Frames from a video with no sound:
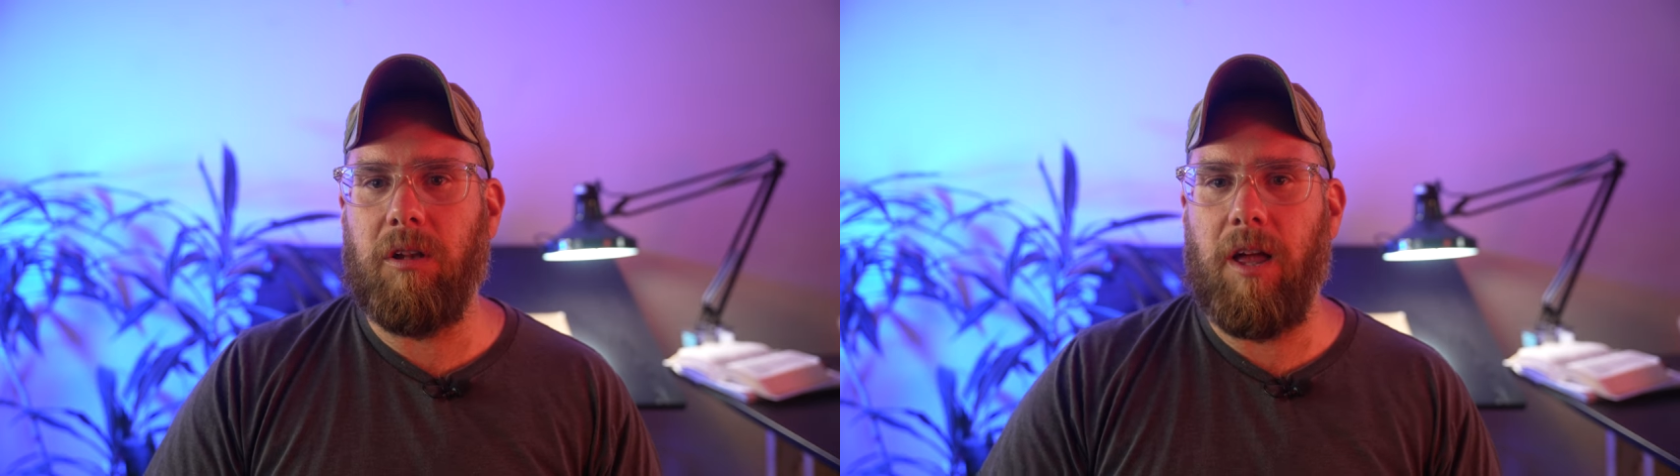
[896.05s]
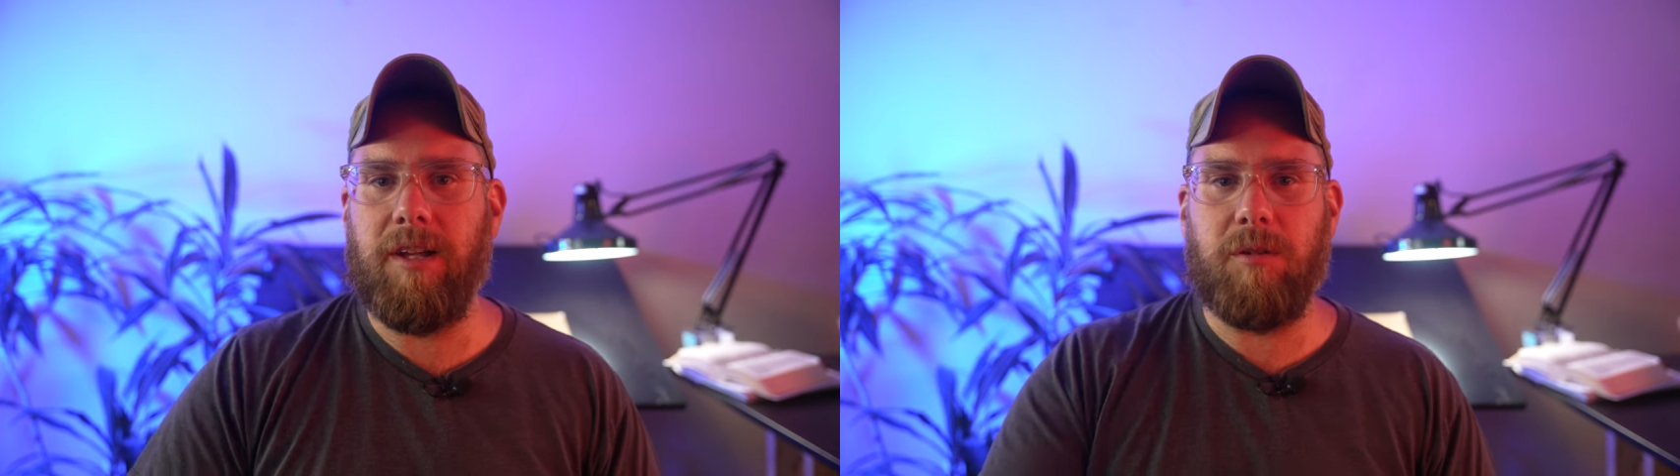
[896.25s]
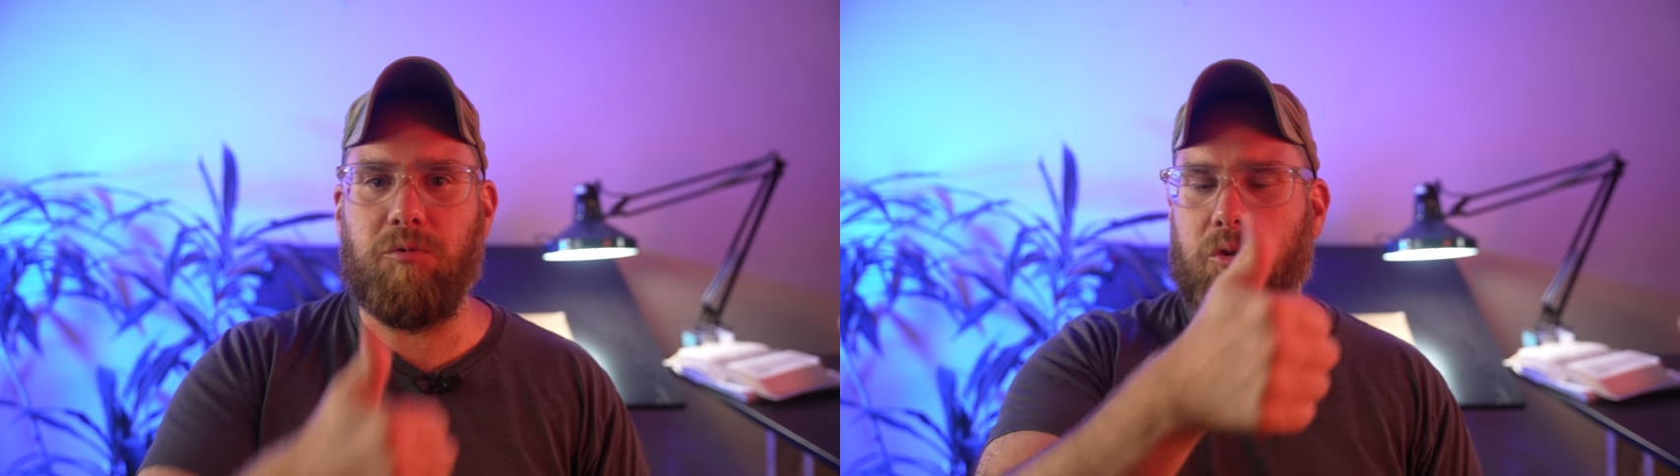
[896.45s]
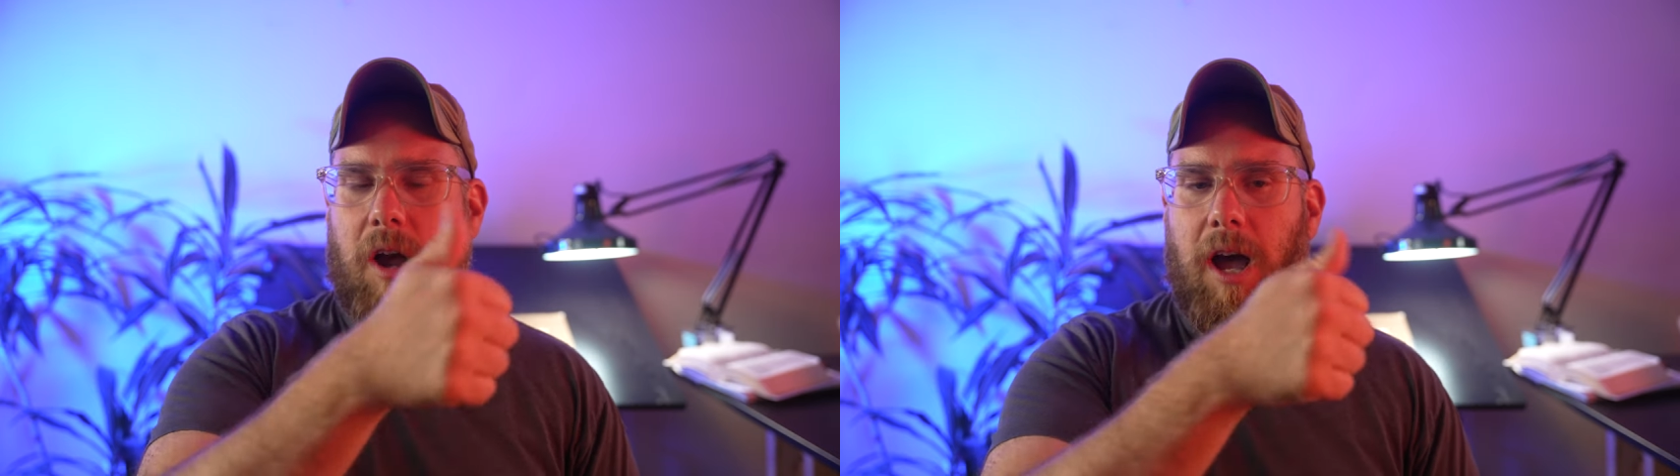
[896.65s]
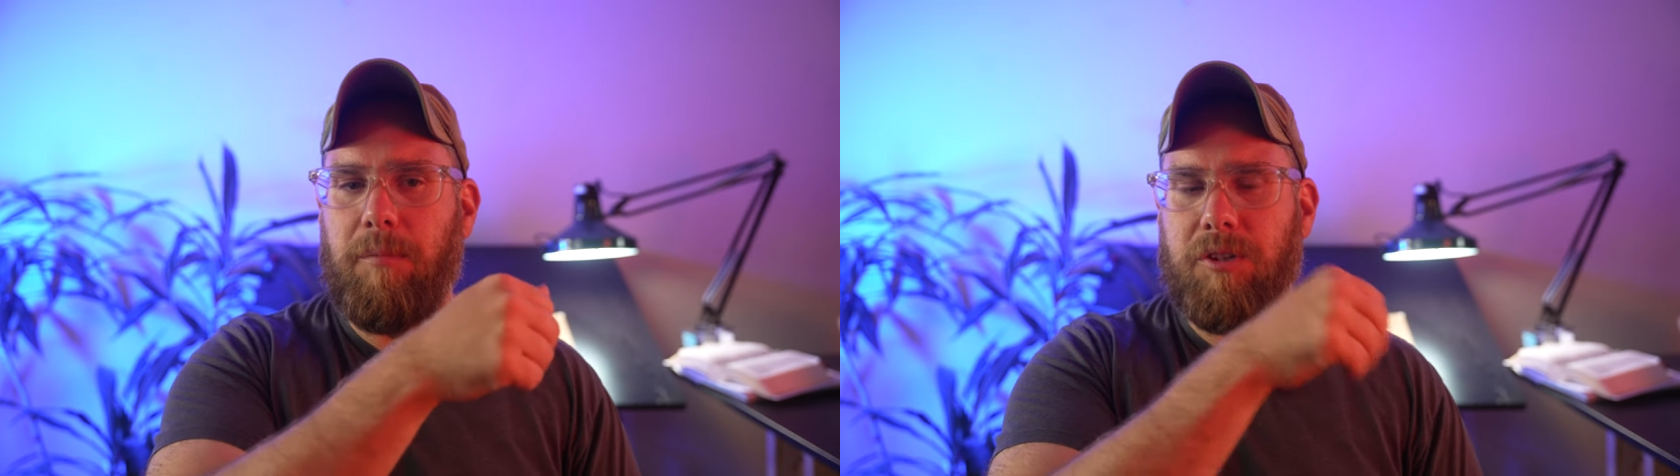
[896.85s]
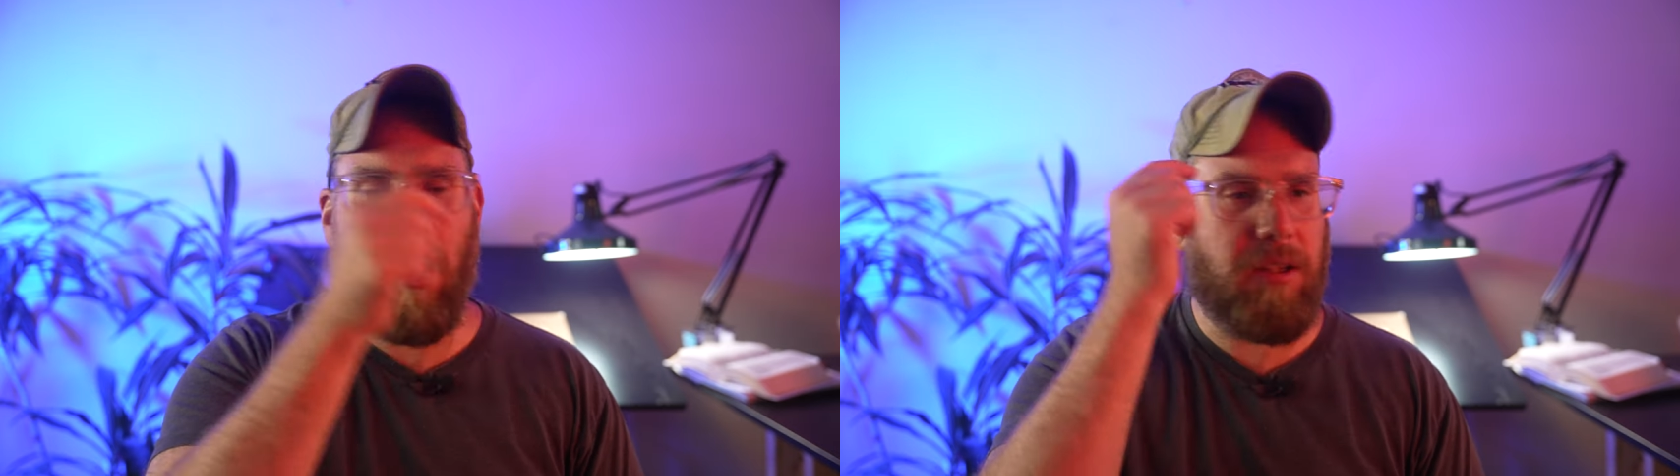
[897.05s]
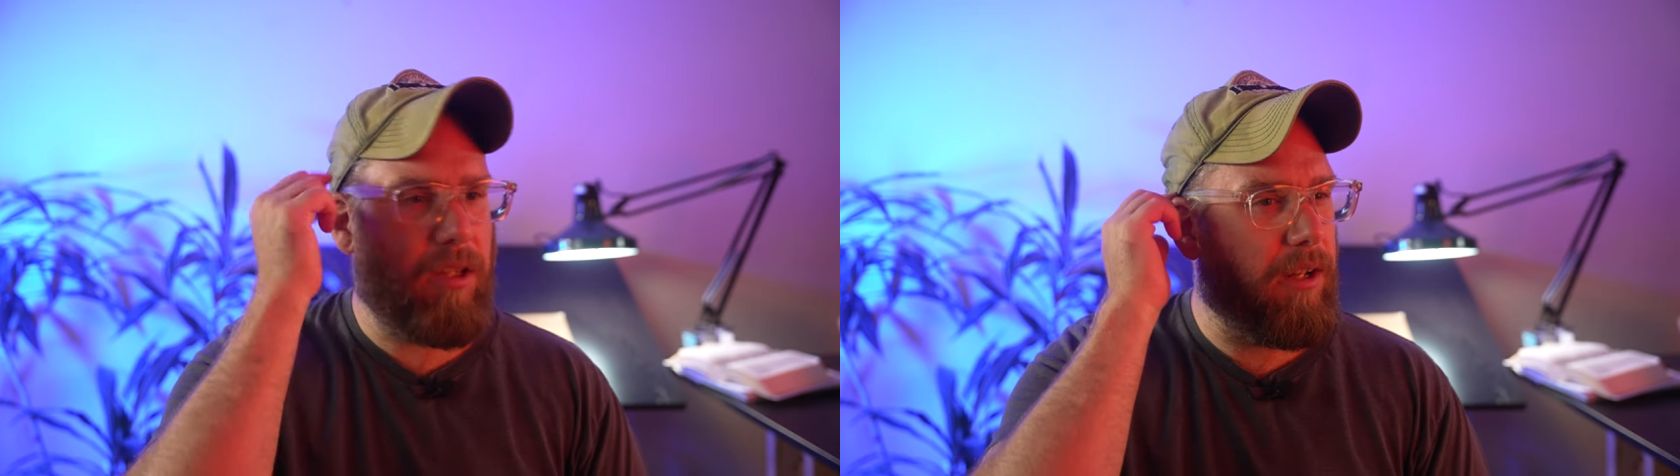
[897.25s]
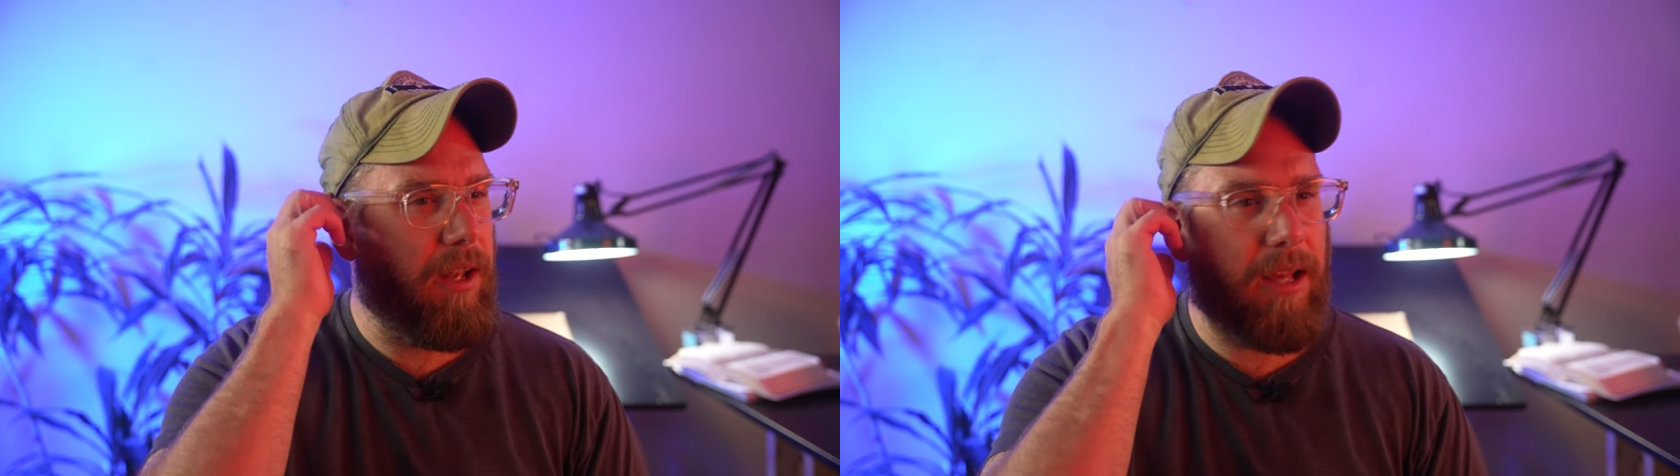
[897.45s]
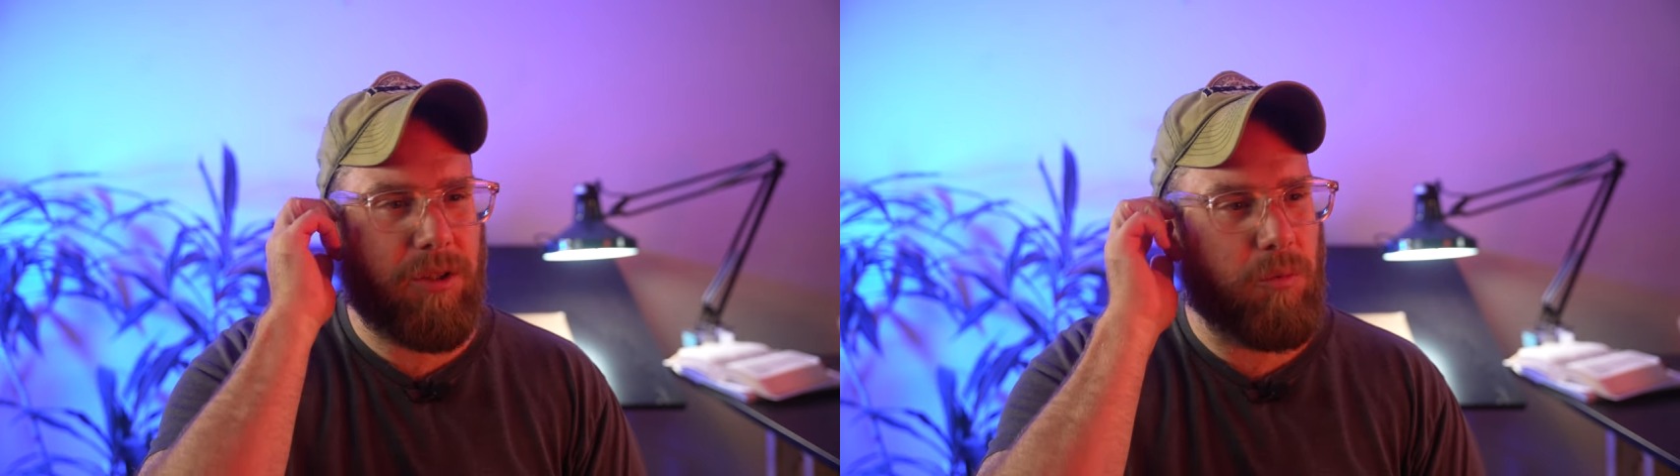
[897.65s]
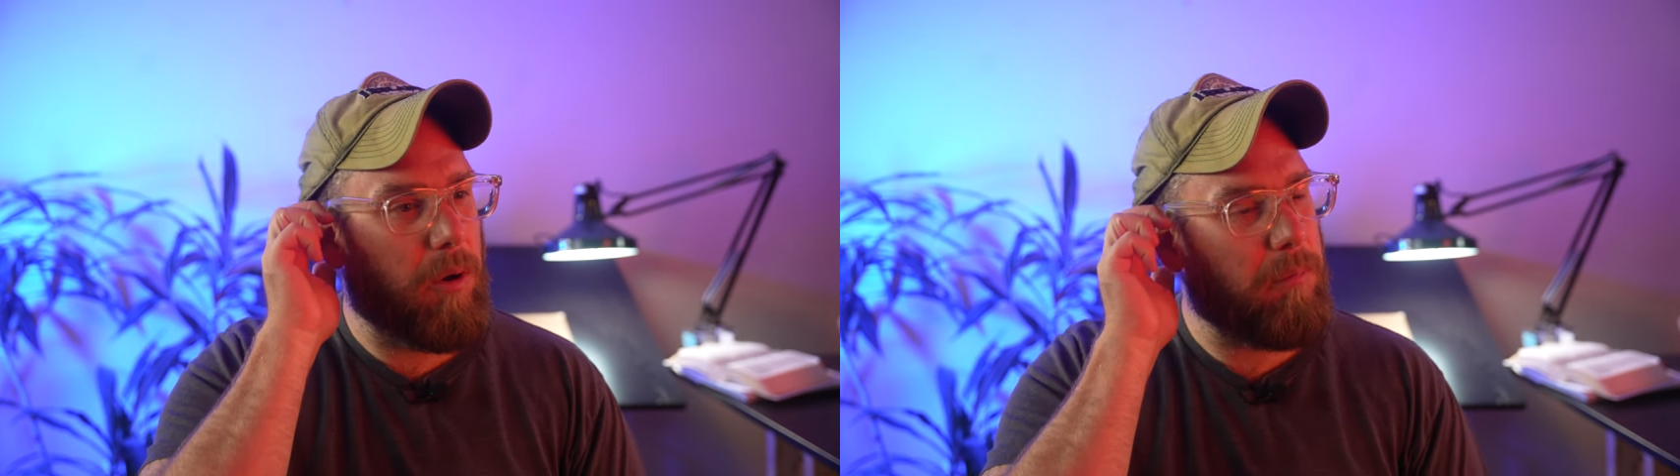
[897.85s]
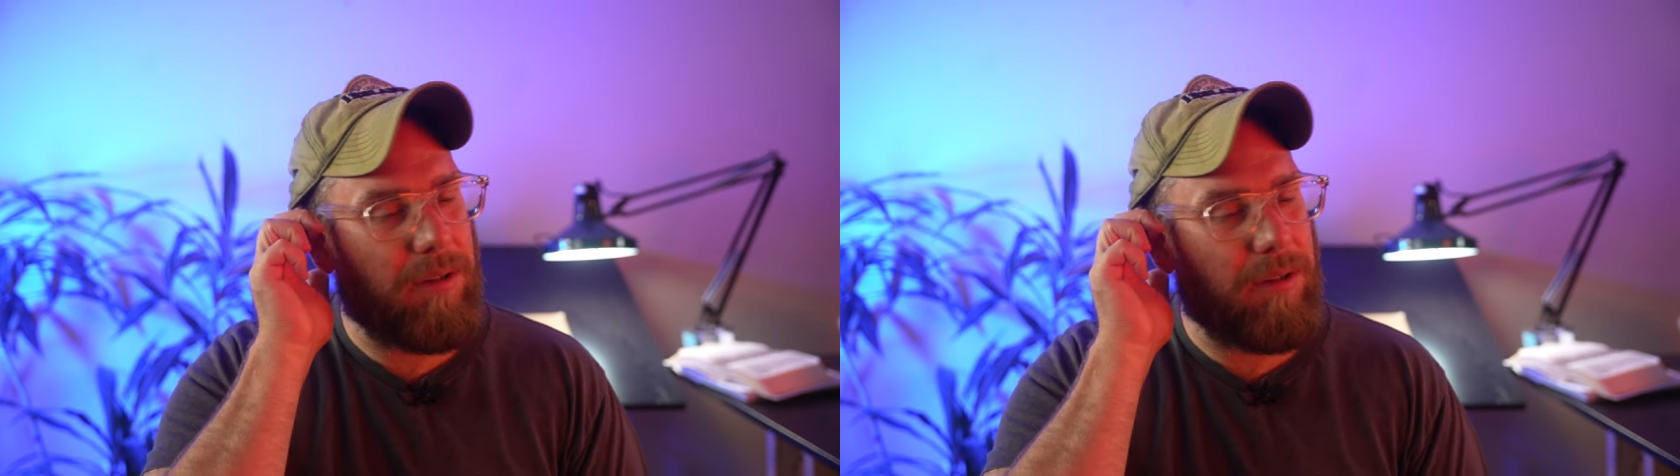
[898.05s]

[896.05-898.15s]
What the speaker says: Like, subscribe. I'll talk to you in the next one.